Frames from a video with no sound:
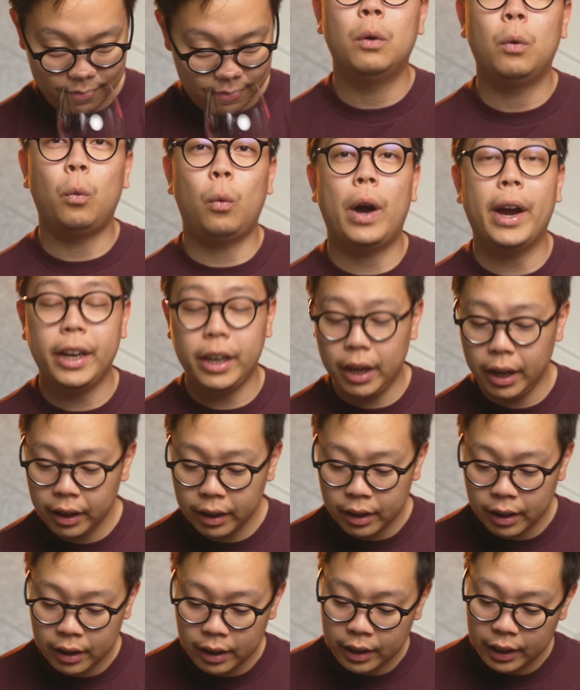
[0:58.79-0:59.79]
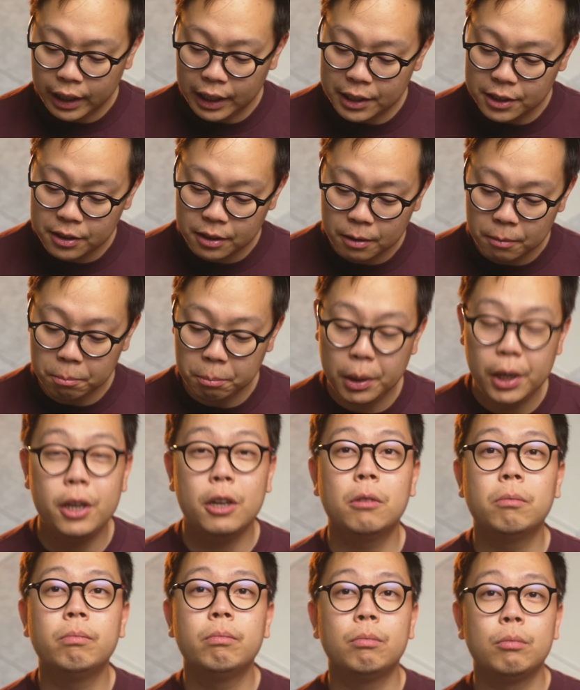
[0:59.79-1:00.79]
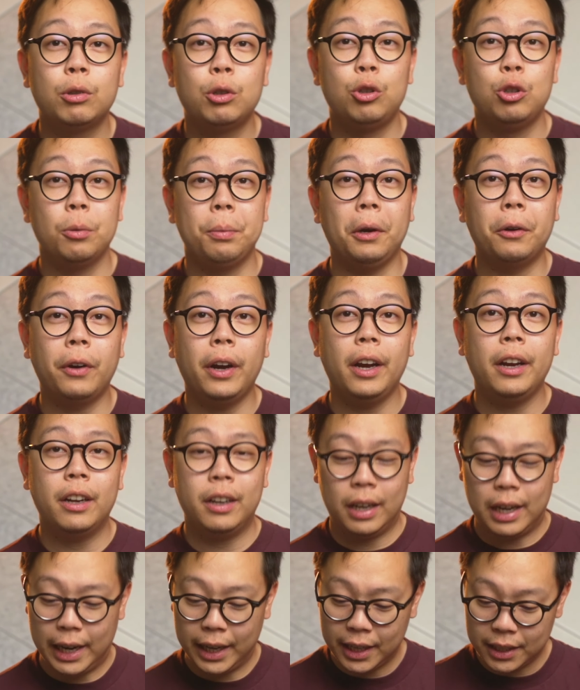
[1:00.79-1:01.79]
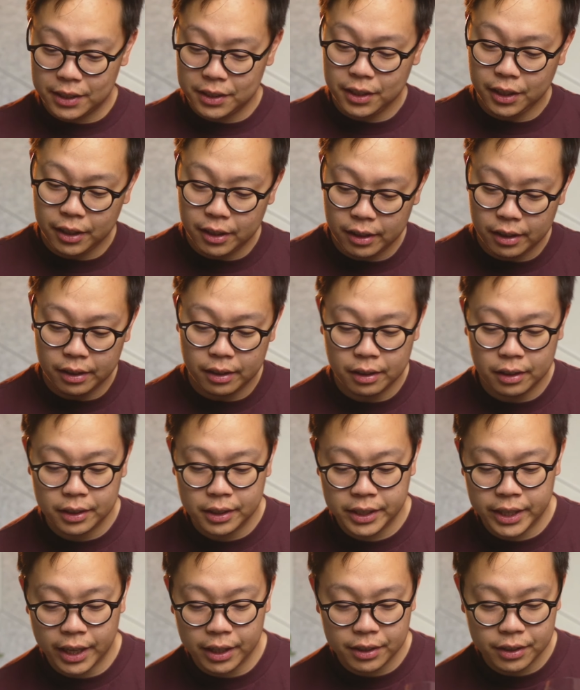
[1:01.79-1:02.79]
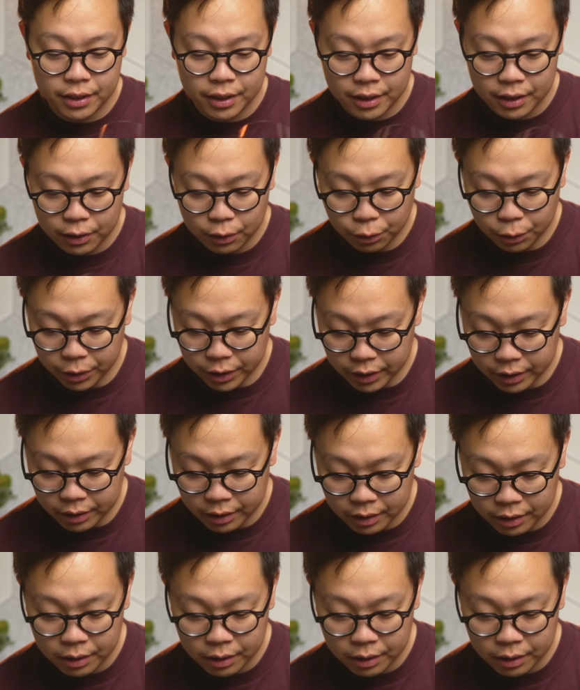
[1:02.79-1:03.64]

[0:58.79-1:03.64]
Wine A, it's medium, ruby red. I can see the text through the